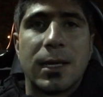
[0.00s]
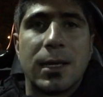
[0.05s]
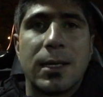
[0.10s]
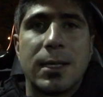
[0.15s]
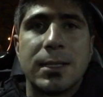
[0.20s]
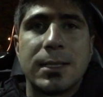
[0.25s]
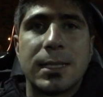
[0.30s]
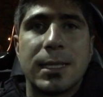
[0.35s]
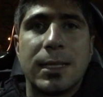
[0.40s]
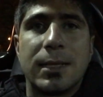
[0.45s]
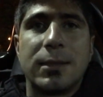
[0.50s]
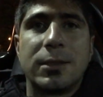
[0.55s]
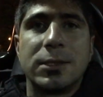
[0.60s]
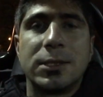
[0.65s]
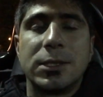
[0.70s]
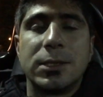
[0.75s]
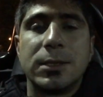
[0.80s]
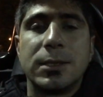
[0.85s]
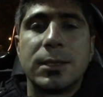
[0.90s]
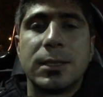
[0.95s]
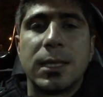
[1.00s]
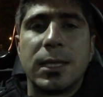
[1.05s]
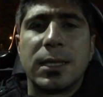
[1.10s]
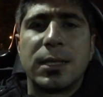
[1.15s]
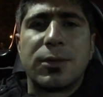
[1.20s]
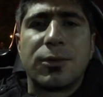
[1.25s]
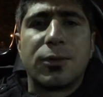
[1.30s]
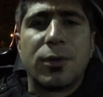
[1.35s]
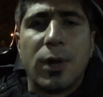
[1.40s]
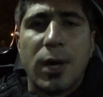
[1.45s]
us and she's like
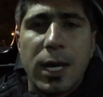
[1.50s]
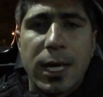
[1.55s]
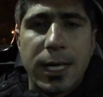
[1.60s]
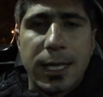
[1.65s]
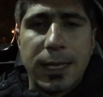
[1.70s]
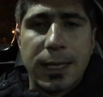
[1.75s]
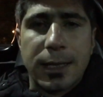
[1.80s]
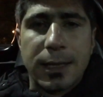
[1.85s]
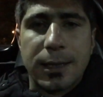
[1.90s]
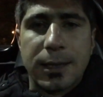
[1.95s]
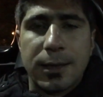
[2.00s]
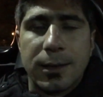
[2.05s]
crying